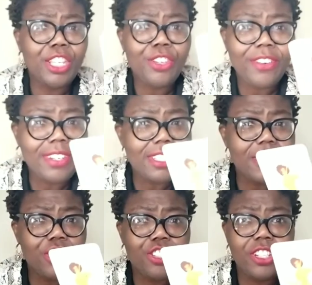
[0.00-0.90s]
your
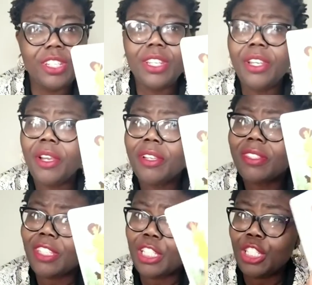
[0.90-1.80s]
decision,
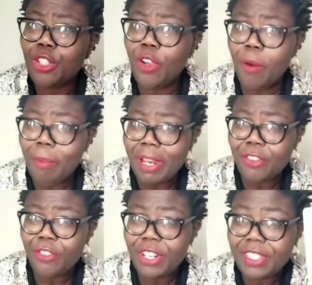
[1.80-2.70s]
setting your
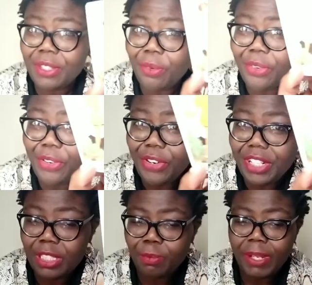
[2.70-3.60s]
boundaries,
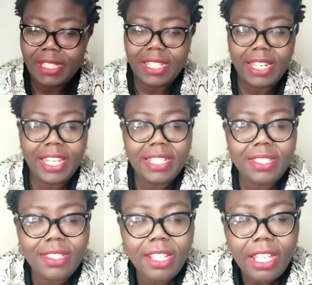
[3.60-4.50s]
respecting
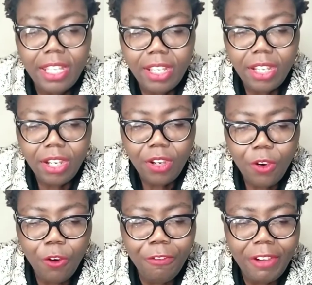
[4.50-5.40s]
it,
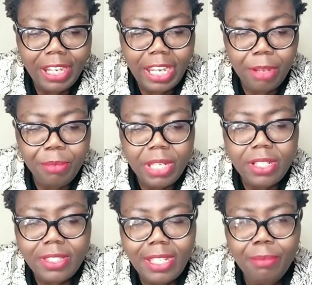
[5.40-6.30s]
overcoming
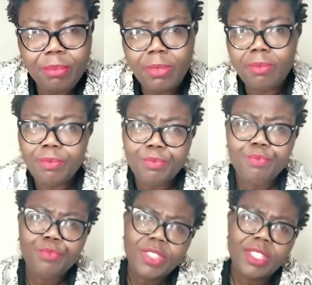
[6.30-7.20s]
some
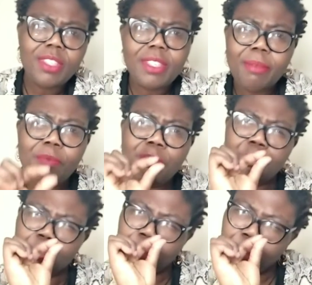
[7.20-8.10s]

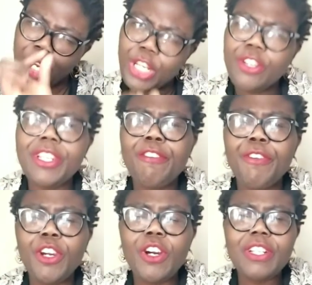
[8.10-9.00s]
minor
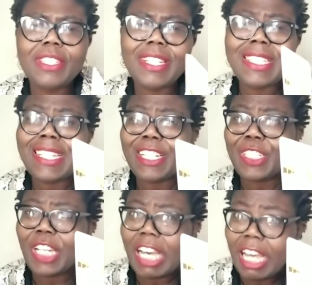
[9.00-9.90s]
difficulties that
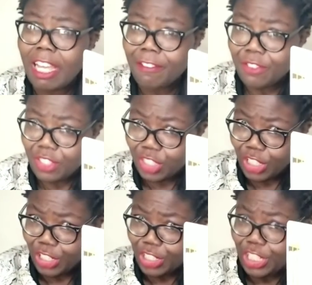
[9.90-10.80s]
you have,
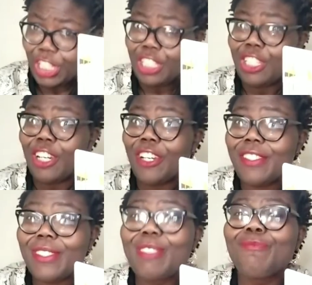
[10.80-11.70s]
staying
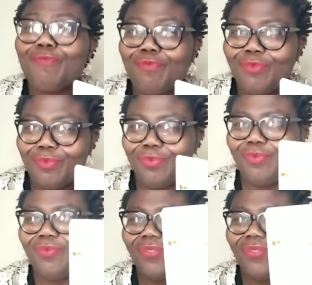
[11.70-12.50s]
indoors. Mm -hmm.